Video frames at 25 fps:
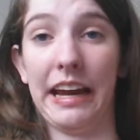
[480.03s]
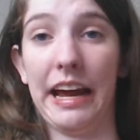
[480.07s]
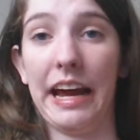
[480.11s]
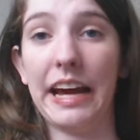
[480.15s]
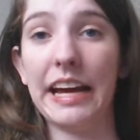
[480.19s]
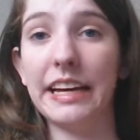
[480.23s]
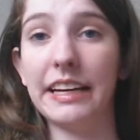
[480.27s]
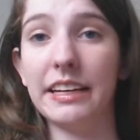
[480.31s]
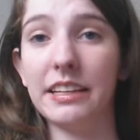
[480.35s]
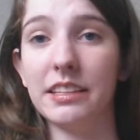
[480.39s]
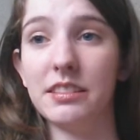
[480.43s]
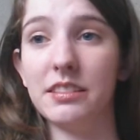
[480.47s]

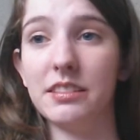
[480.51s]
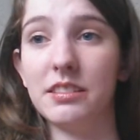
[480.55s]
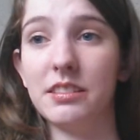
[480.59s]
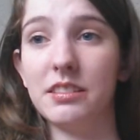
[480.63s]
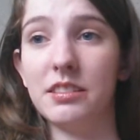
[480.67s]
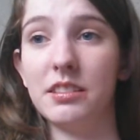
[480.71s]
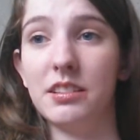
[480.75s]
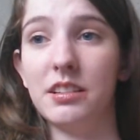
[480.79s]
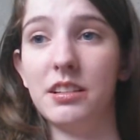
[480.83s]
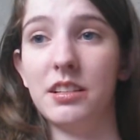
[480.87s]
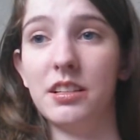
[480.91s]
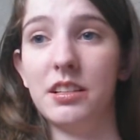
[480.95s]

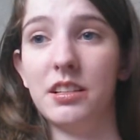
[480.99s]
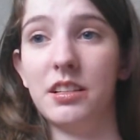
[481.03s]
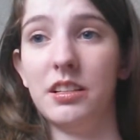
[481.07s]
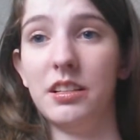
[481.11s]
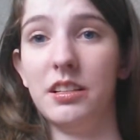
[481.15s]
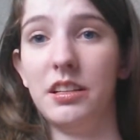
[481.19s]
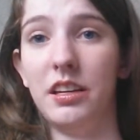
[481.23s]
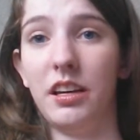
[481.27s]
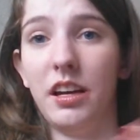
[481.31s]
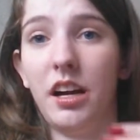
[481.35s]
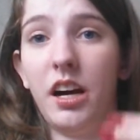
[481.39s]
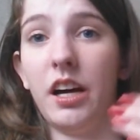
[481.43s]
nice
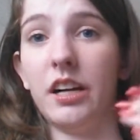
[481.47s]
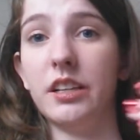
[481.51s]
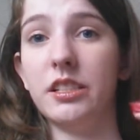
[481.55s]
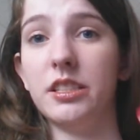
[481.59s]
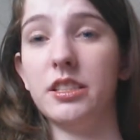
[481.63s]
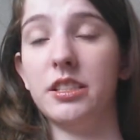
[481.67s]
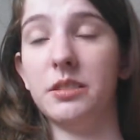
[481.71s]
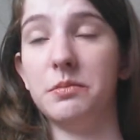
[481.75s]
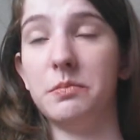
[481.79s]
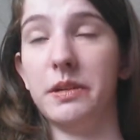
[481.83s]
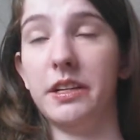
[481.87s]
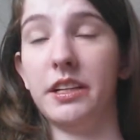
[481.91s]
not
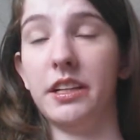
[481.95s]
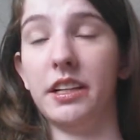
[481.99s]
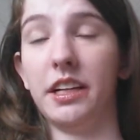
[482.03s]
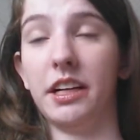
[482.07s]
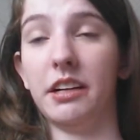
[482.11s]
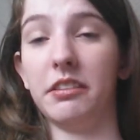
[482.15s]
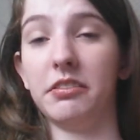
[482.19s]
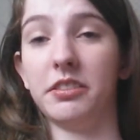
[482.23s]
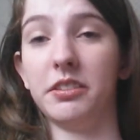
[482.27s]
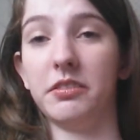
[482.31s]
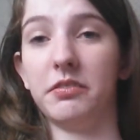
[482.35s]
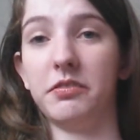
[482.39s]
to be
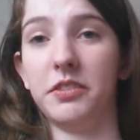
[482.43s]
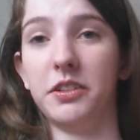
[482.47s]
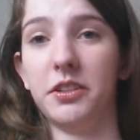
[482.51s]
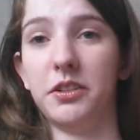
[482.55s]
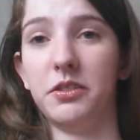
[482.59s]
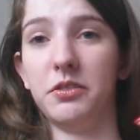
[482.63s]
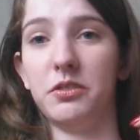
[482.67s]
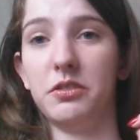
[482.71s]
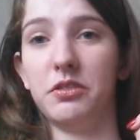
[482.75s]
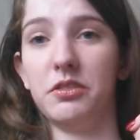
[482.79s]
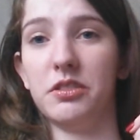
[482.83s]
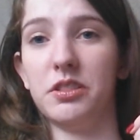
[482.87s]
left
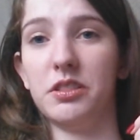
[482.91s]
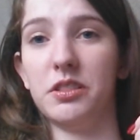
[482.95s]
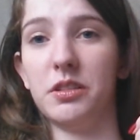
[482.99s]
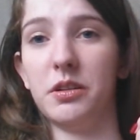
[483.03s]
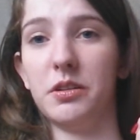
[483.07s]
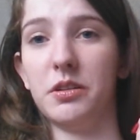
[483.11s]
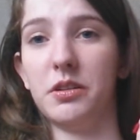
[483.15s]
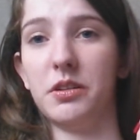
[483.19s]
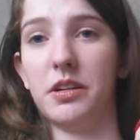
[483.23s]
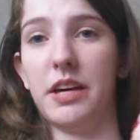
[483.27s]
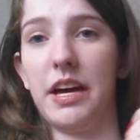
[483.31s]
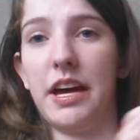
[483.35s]
confused,
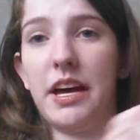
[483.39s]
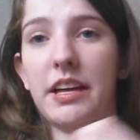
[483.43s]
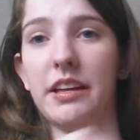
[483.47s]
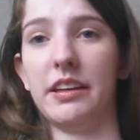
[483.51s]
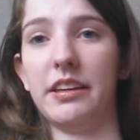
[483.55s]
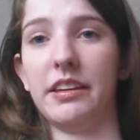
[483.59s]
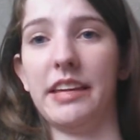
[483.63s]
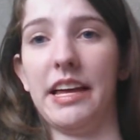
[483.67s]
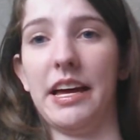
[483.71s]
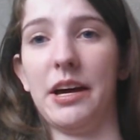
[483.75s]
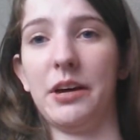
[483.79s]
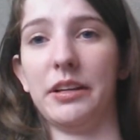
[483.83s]

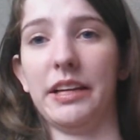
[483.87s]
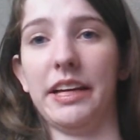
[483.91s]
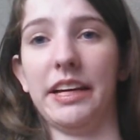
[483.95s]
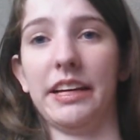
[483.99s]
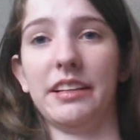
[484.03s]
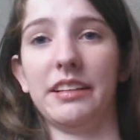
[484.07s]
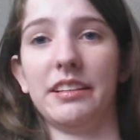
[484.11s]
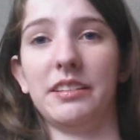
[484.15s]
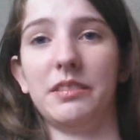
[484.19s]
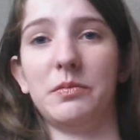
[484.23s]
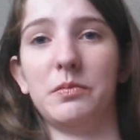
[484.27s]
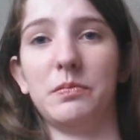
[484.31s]
that
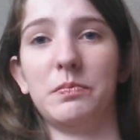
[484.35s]
was